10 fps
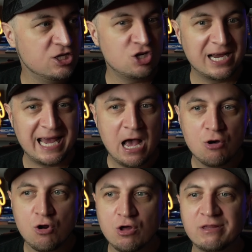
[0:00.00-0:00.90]
check
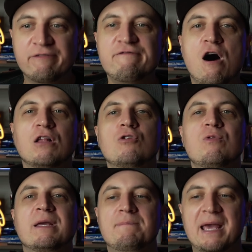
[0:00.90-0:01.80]
out on the
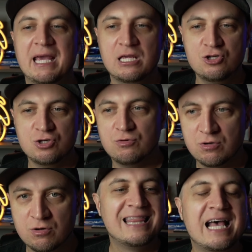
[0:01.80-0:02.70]
following page,
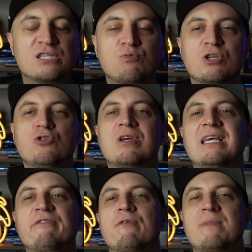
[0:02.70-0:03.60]
that's when you can
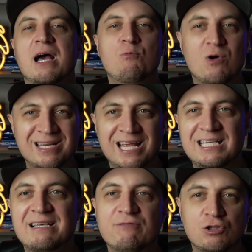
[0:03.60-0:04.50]
give them a
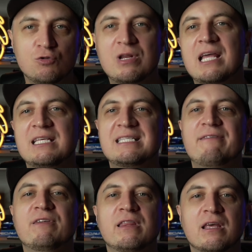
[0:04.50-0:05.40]
197,
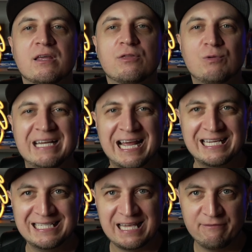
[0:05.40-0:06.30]
297,
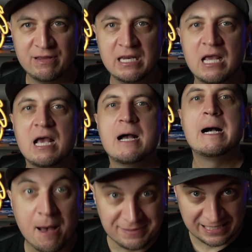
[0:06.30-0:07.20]
397
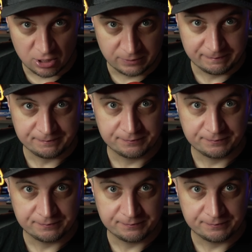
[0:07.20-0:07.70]
upsell.